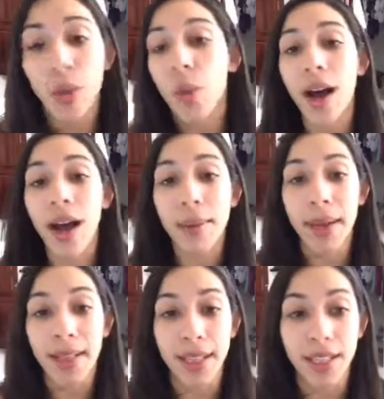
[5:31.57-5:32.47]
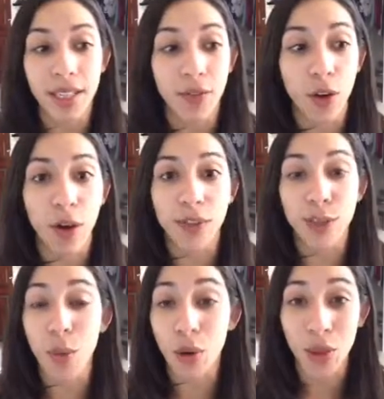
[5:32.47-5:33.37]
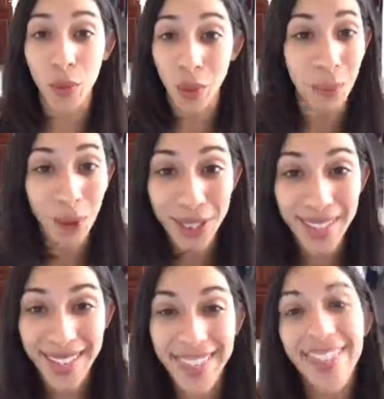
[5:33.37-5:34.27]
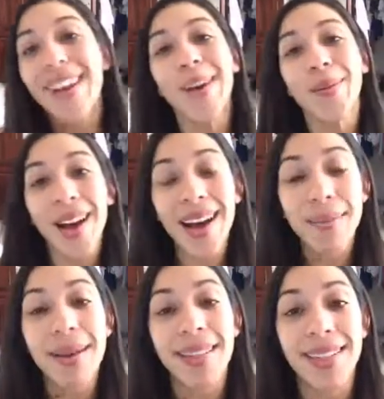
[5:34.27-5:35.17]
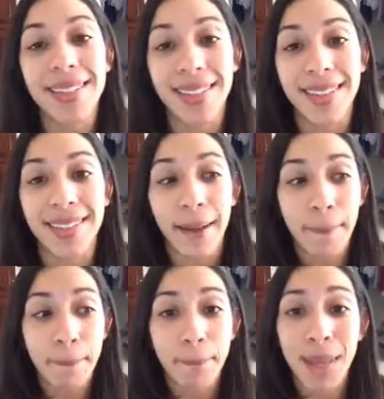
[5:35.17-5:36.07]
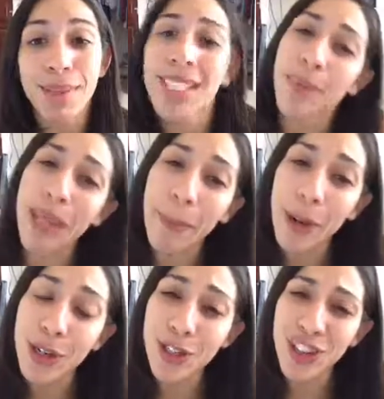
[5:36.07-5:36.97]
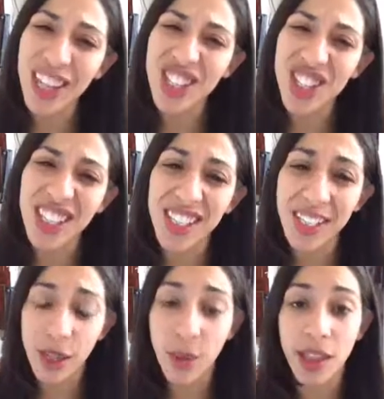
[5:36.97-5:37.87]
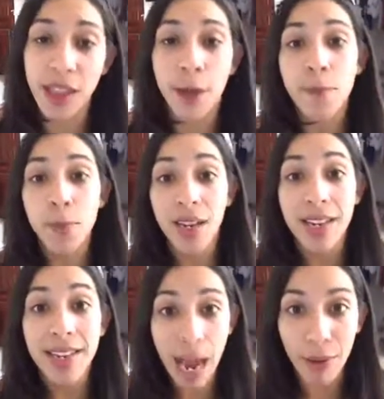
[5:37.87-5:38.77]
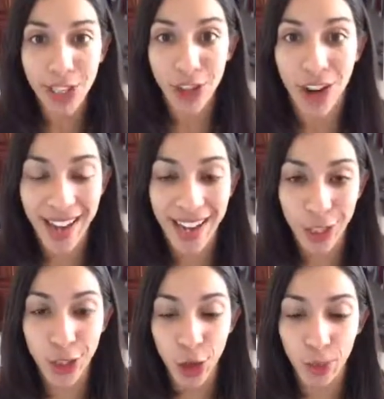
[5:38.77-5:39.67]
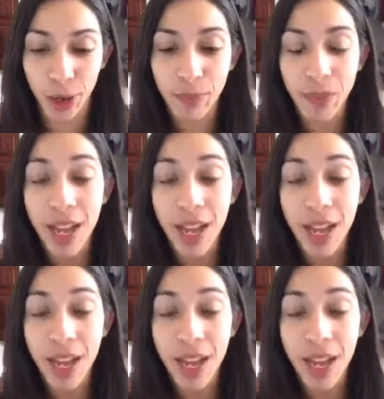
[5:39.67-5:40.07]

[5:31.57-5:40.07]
What on my list involves more than one person? What on my list is maybe something personal I just need to deal with? Now I start editing sober.